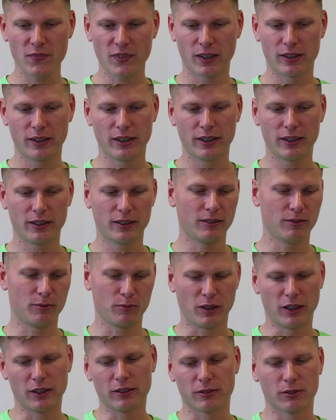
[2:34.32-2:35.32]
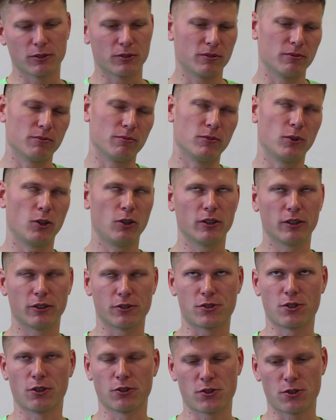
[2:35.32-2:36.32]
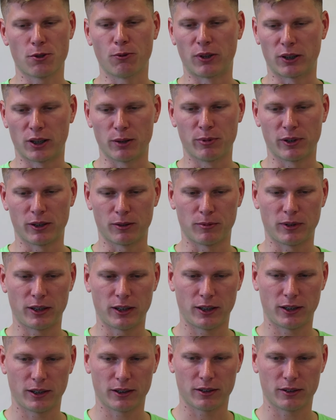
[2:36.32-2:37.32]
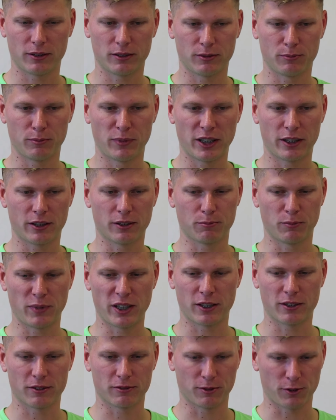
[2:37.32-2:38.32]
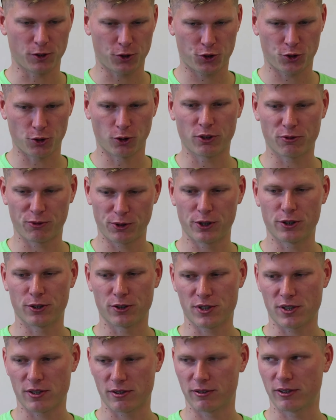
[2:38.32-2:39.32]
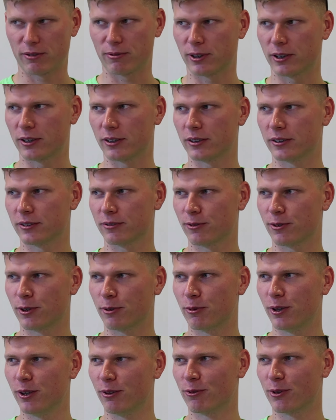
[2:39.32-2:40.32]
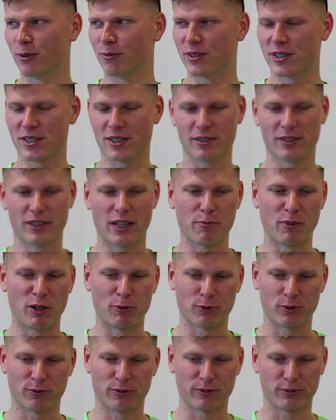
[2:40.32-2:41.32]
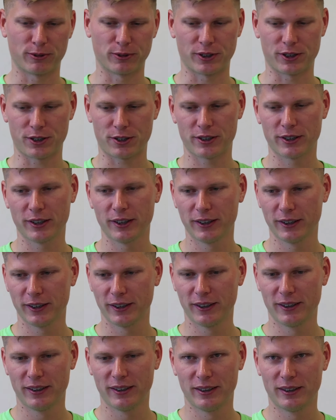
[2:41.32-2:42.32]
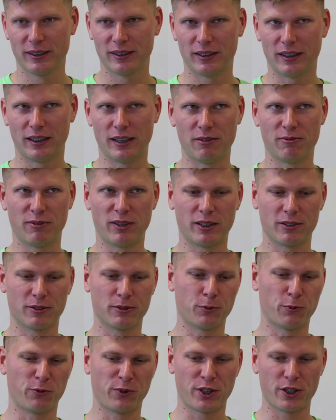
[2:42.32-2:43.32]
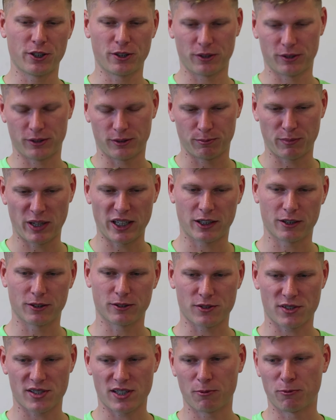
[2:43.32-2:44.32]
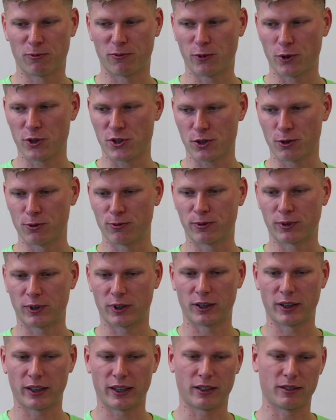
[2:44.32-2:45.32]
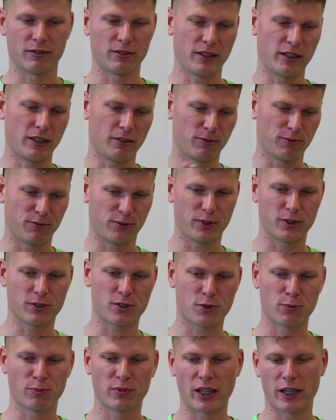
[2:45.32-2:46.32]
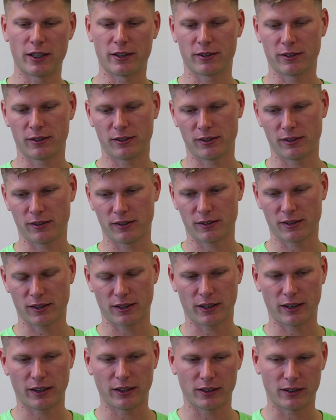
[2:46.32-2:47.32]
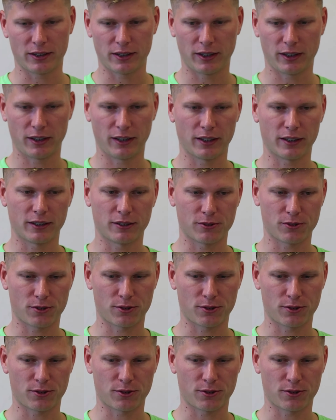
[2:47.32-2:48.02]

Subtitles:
It's not so horrible, but make short videos from this amount of footage. And when the video make some voiceover and subtitles and editing